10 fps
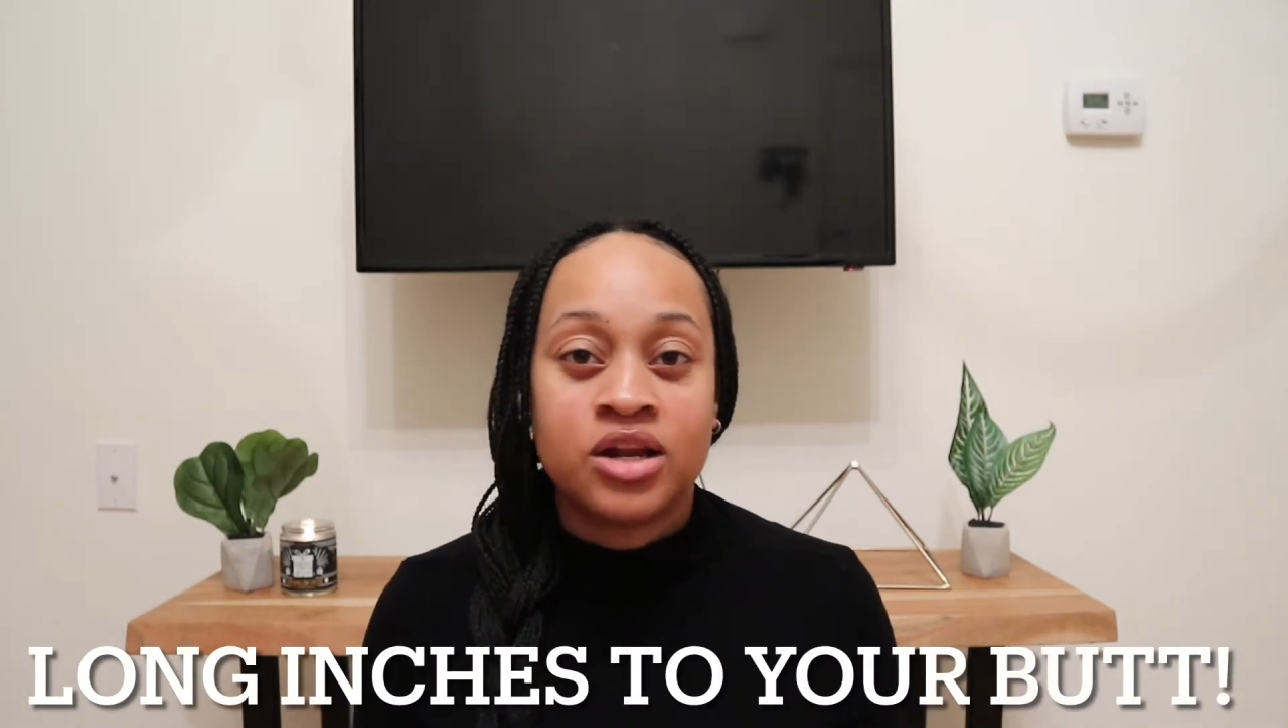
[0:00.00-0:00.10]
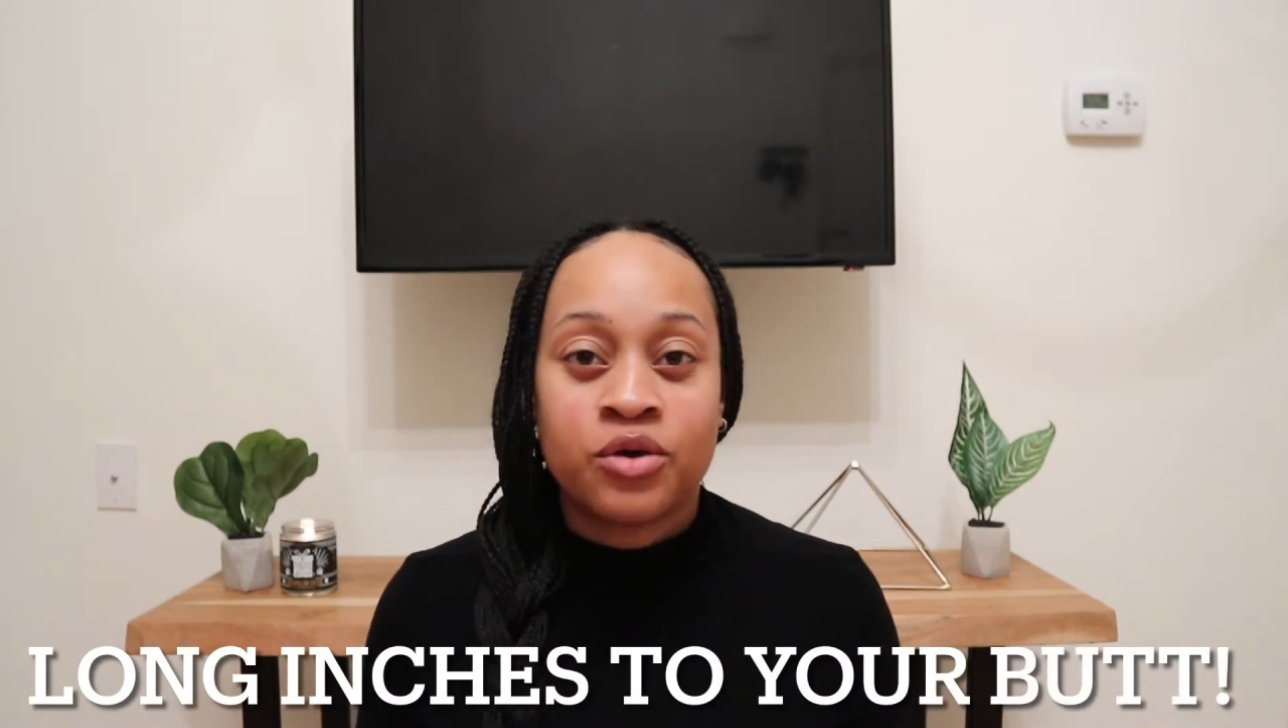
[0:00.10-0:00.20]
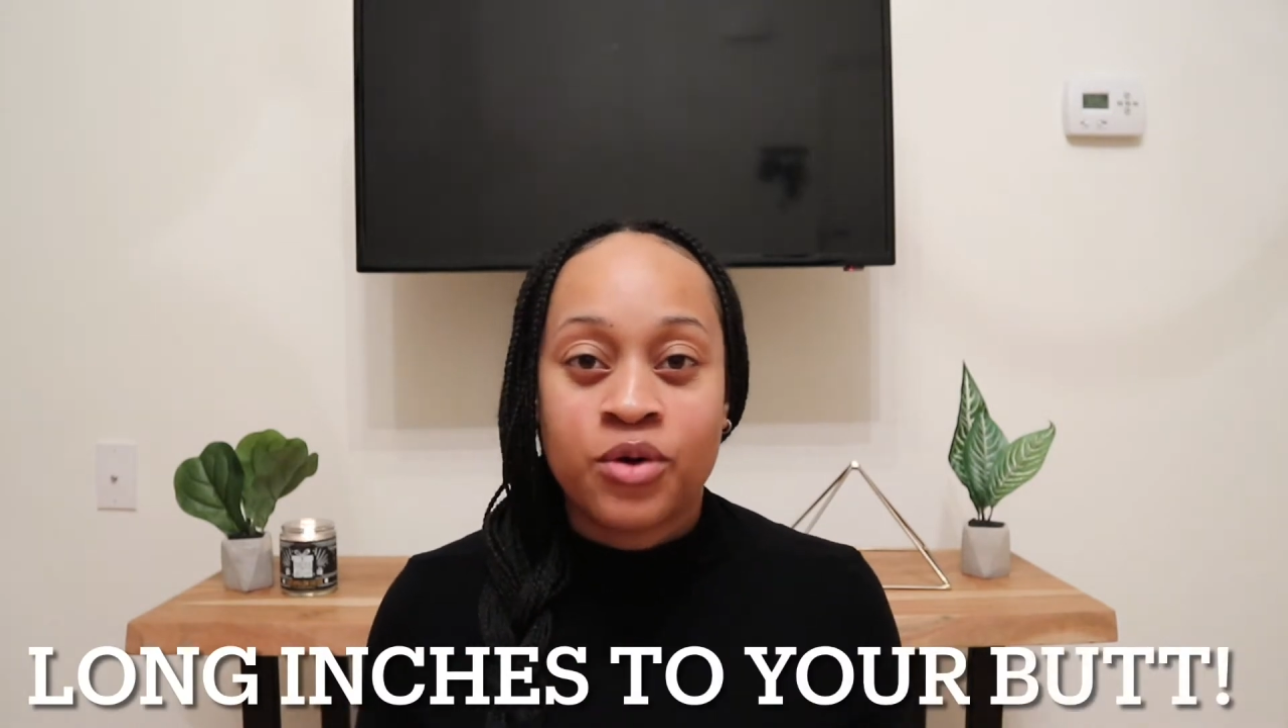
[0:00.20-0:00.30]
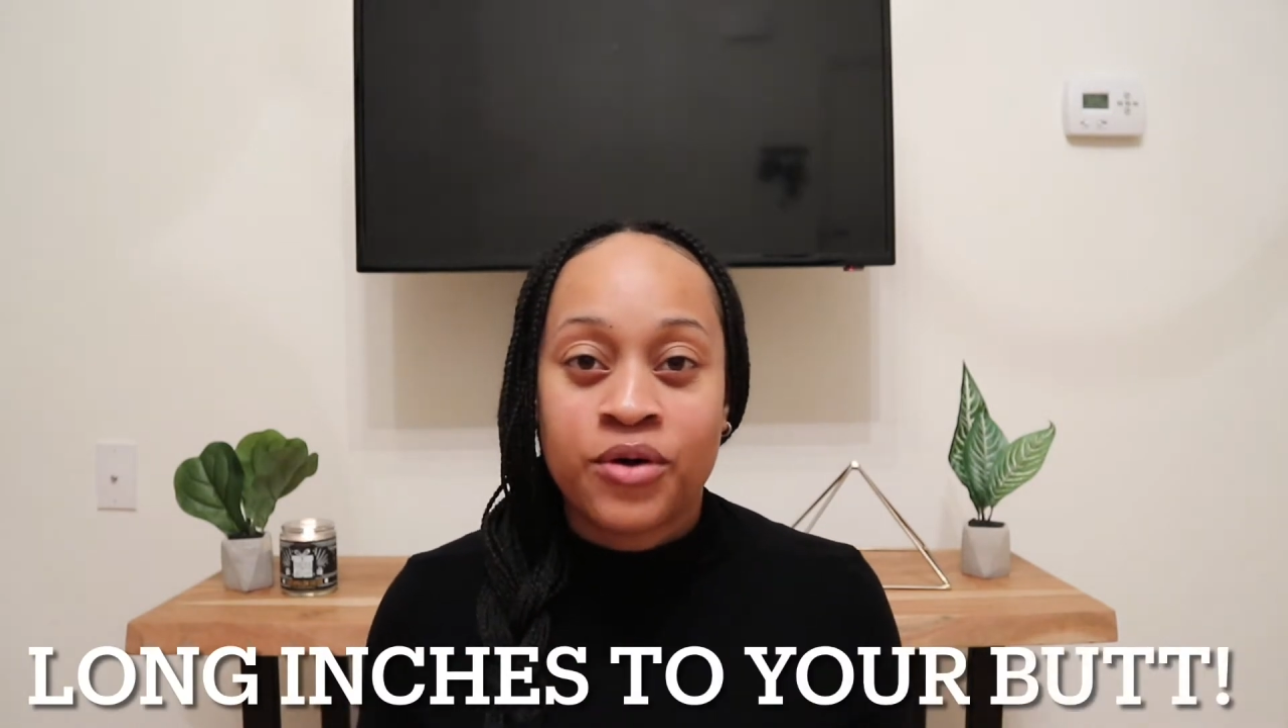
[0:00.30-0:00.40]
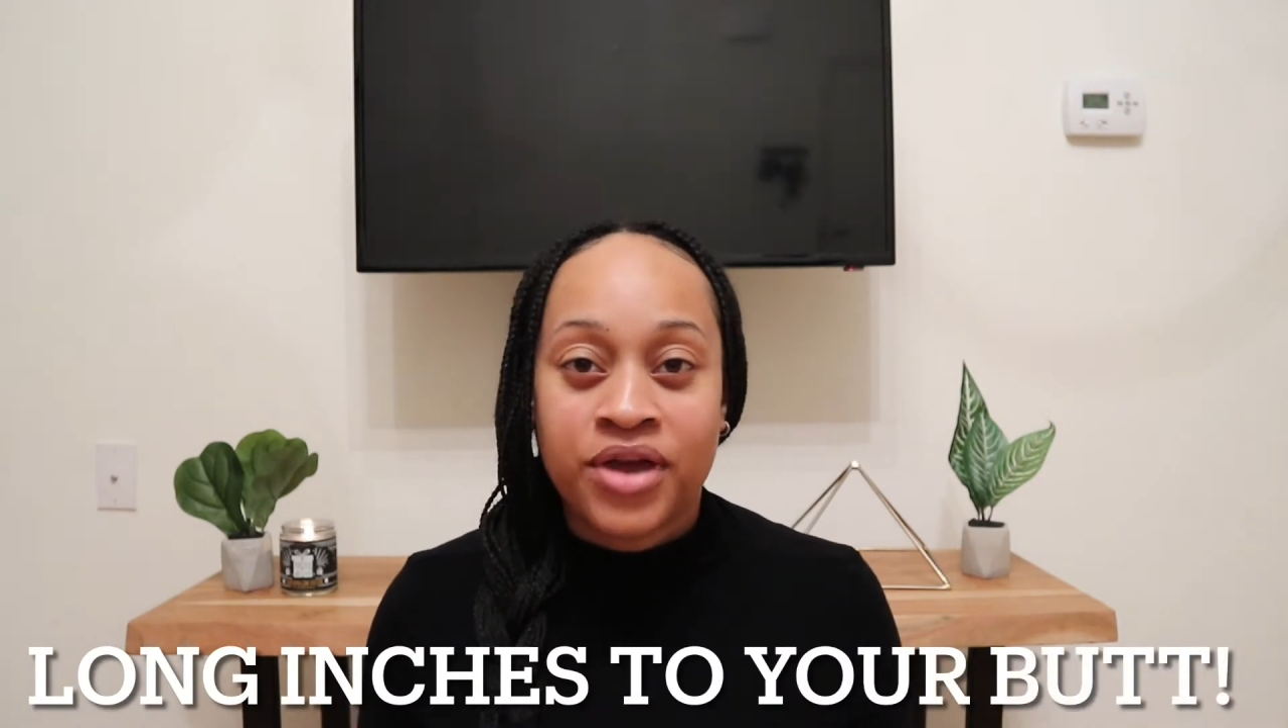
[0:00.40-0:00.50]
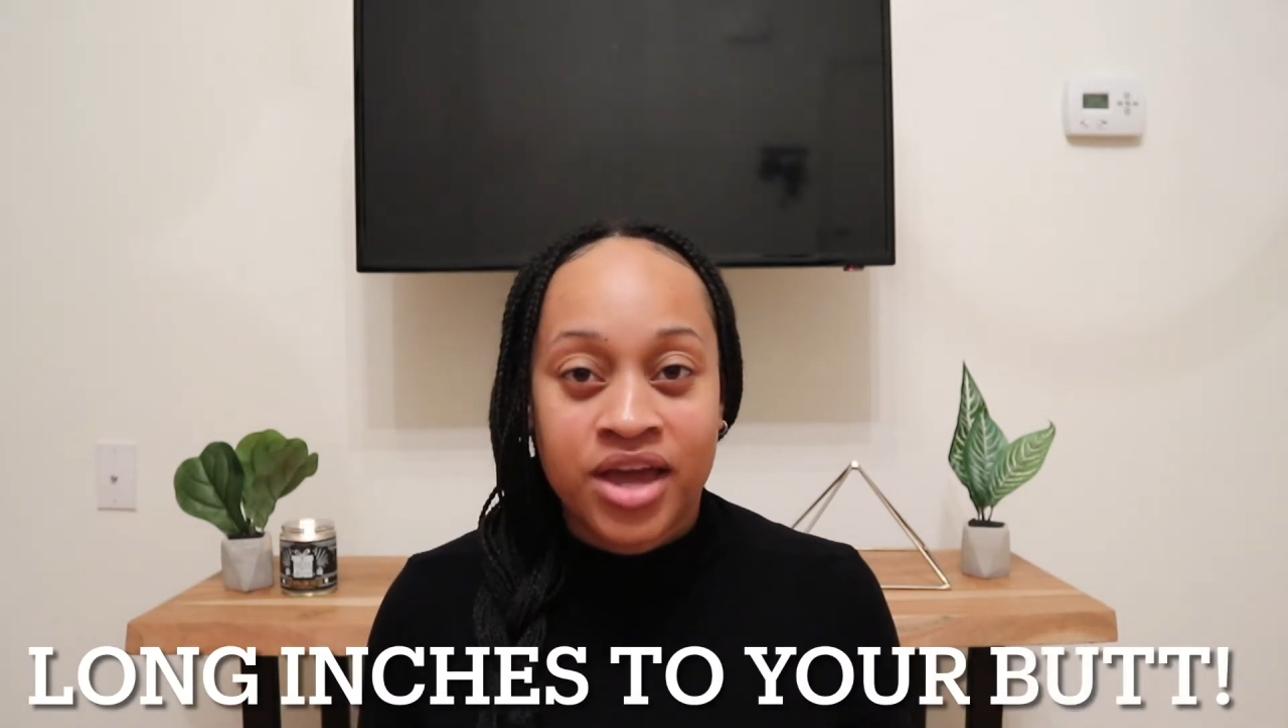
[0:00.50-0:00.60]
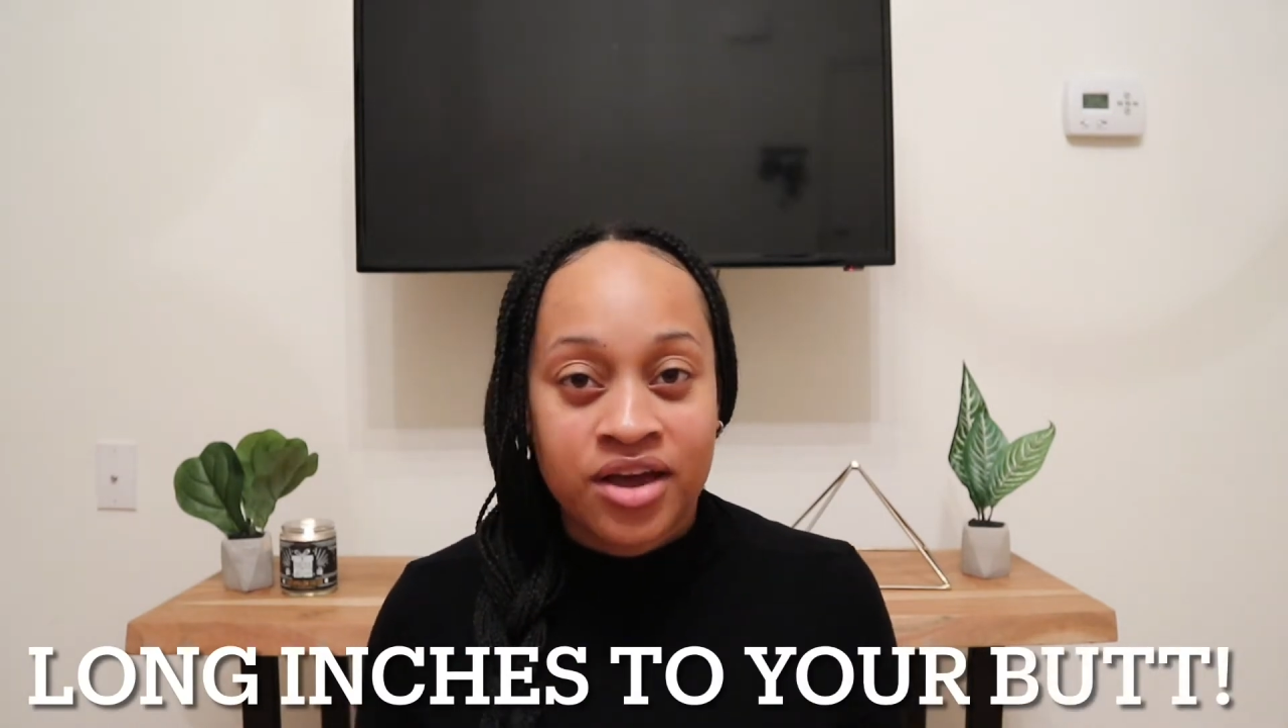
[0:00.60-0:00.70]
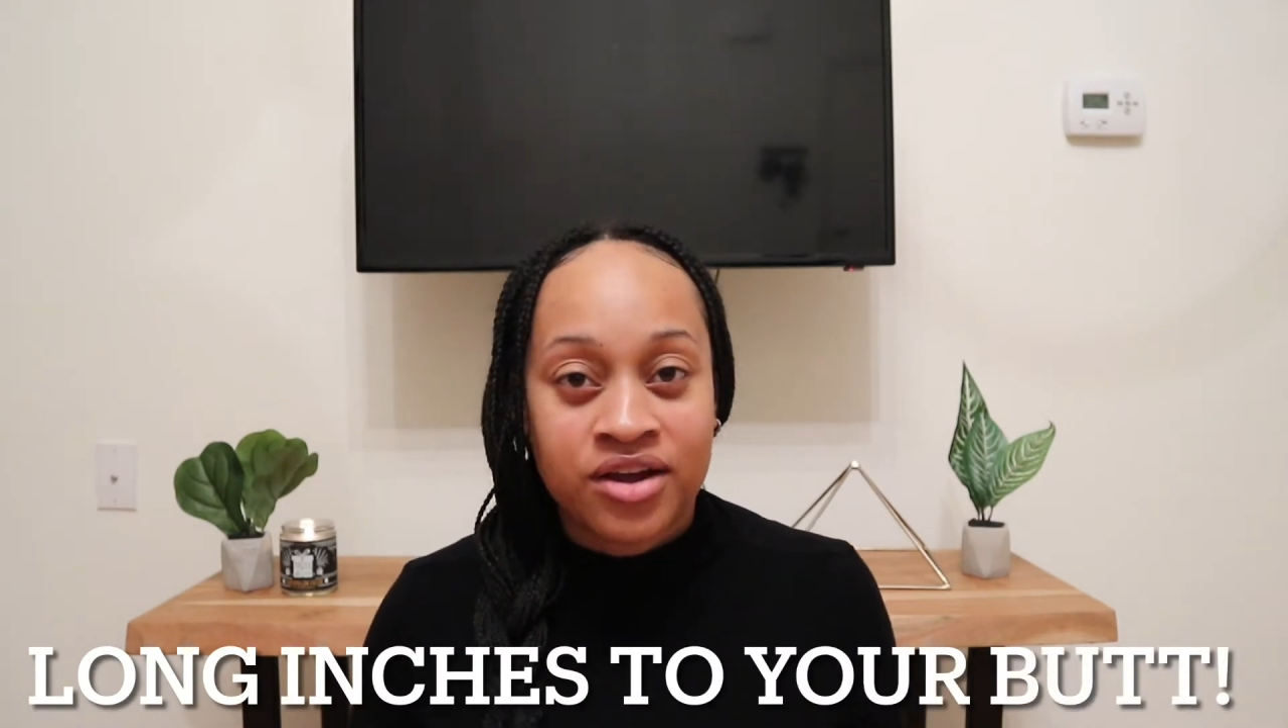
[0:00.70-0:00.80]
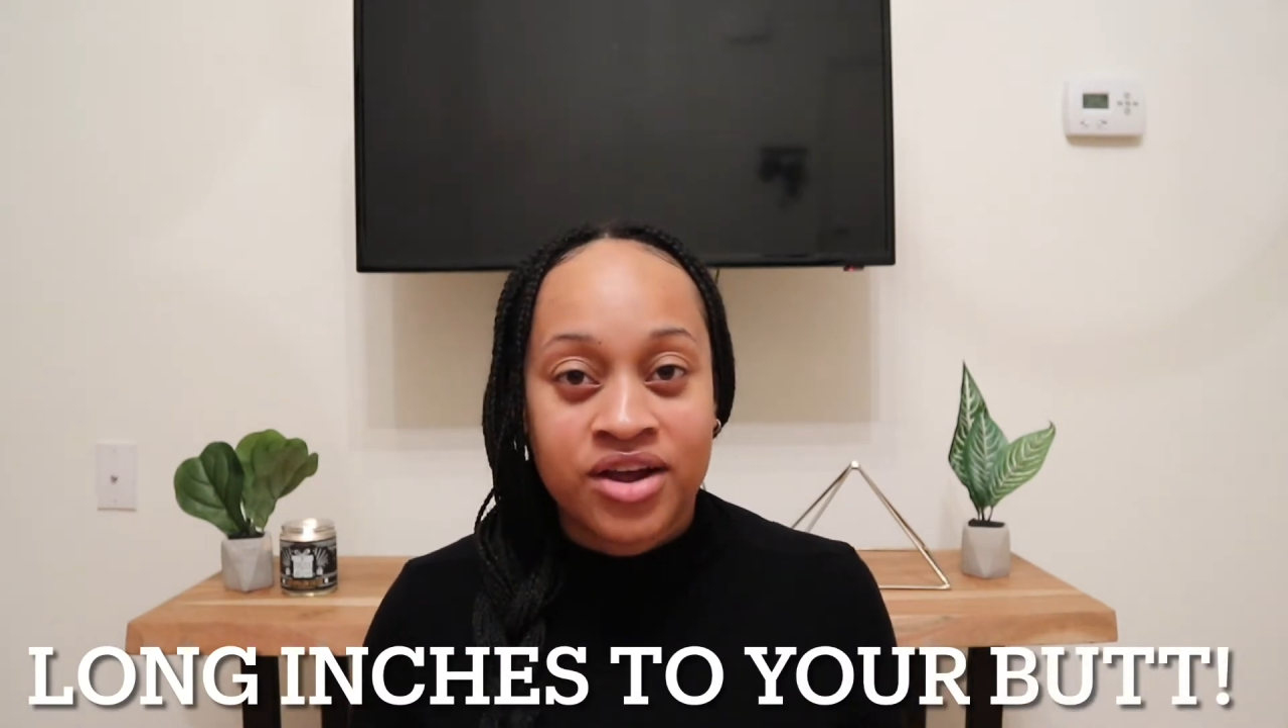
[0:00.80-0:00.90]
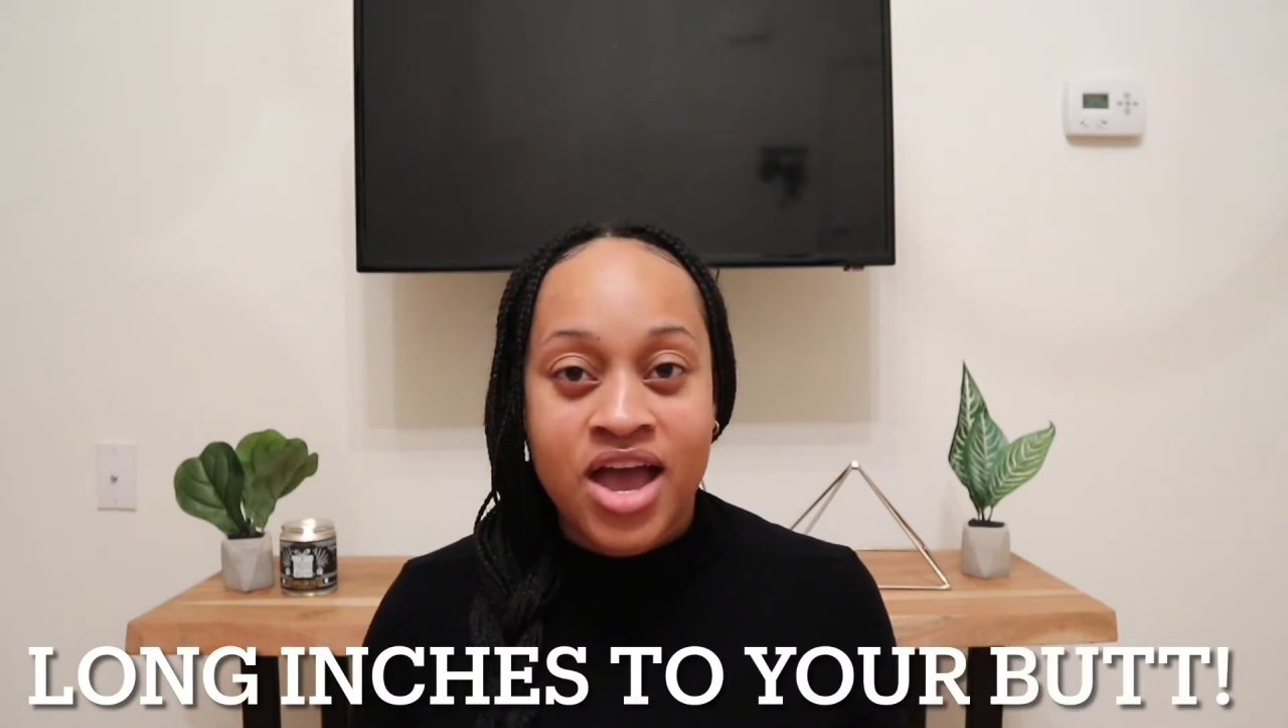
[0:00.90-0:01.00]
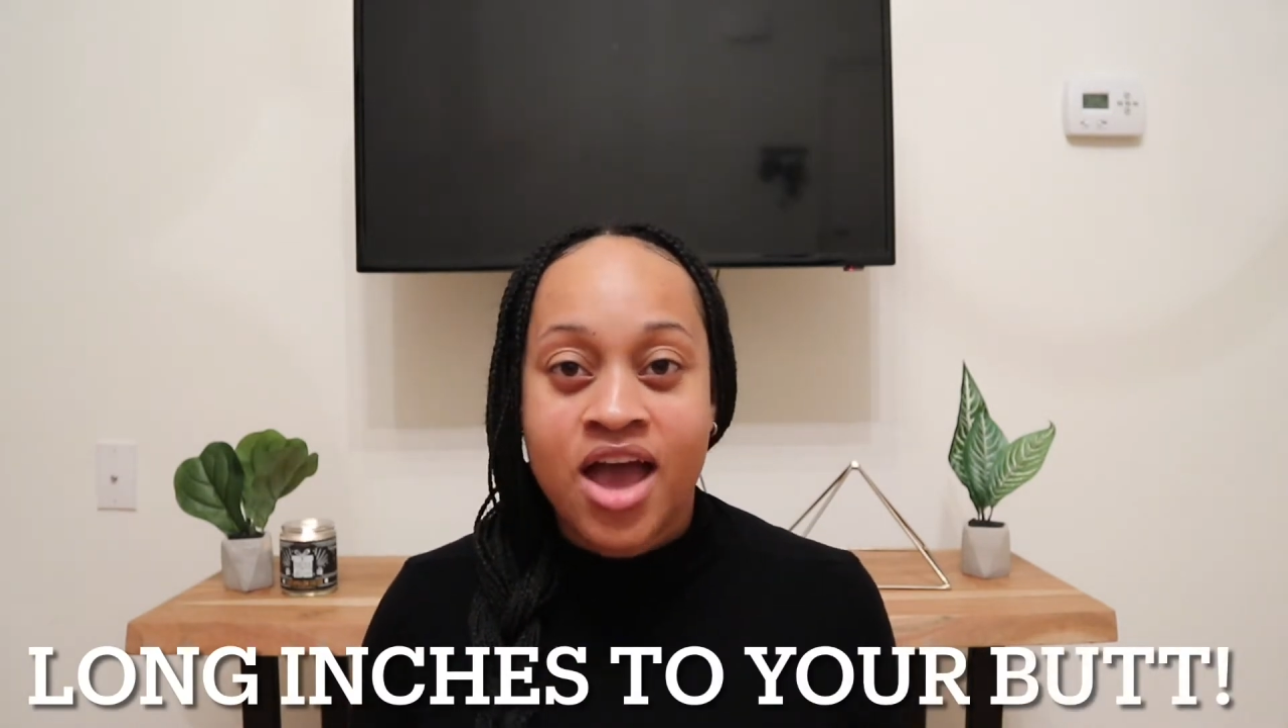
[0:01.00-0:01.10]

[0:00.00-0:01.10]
to grow hair.